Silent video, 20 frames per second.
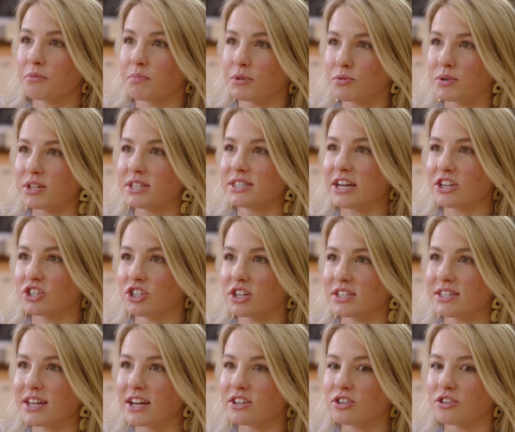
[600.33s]
between session to
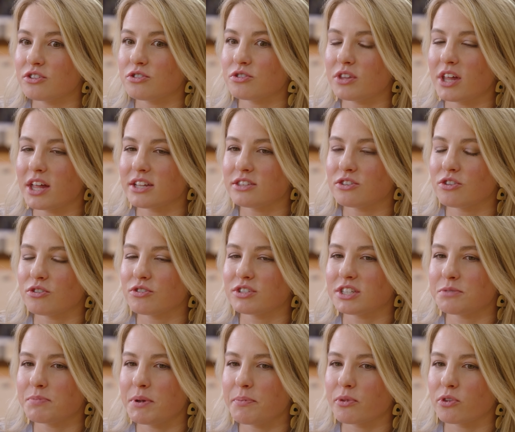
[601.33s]
session, so that there's
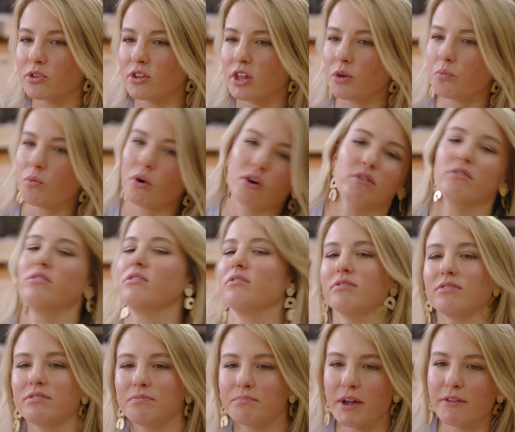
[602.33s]
this people who are like, well,
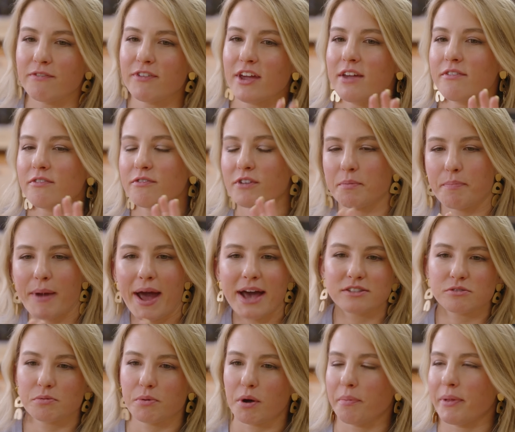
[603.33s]
my favorite
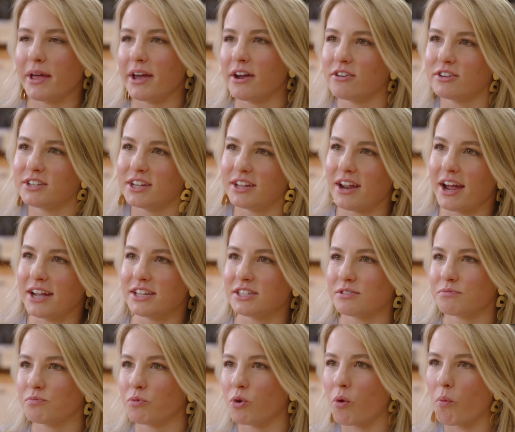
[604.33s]
basketball player did
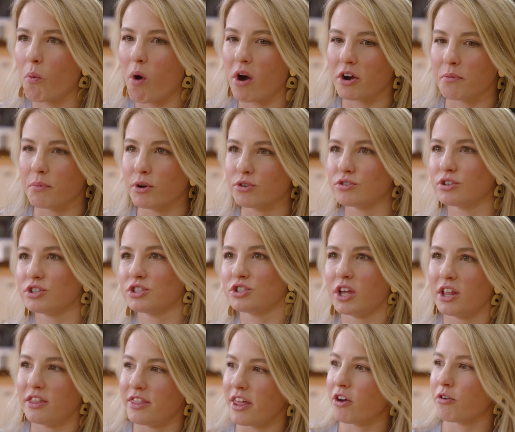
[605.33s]
ice hmm. water immersions
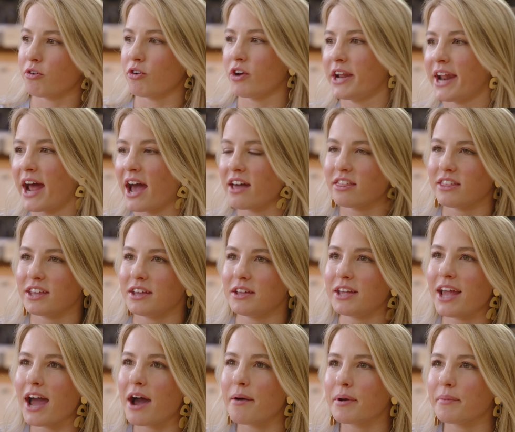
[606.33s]
and they're a great athlete.
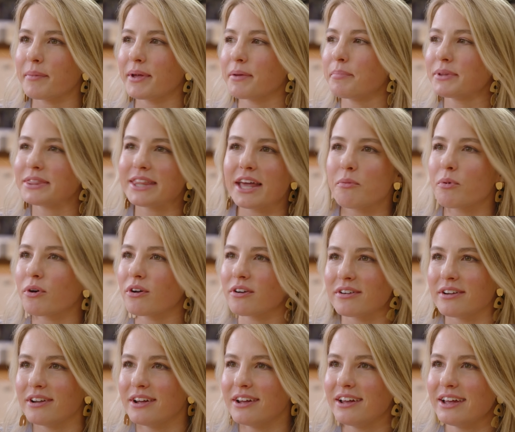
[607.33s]
Yeah. And I'm like, but they
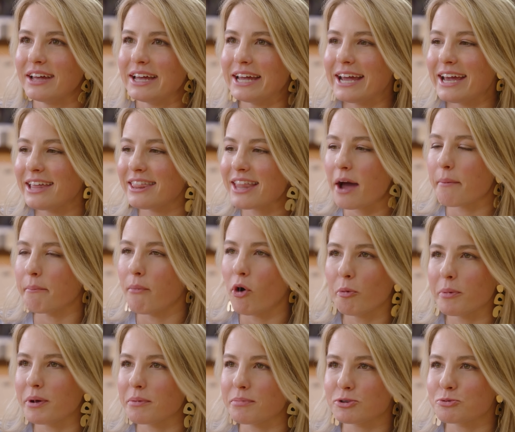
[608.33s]
weren't in that
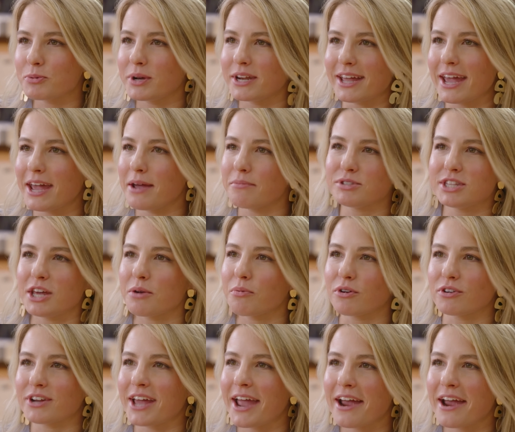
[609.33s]
moment between games, they weren't